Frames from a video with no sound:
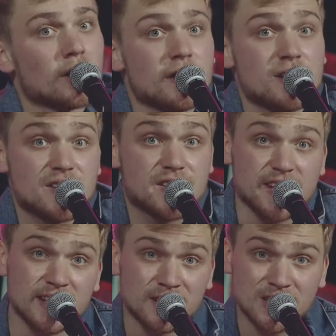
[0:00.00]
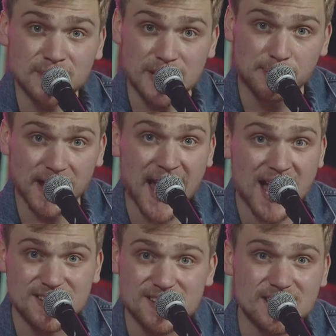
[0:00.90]
you're still the
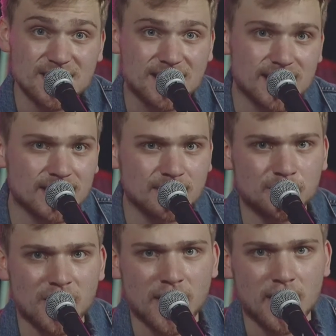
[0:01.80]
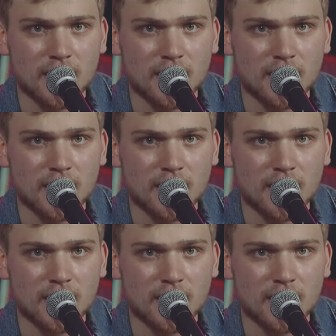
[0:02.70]
plastic in my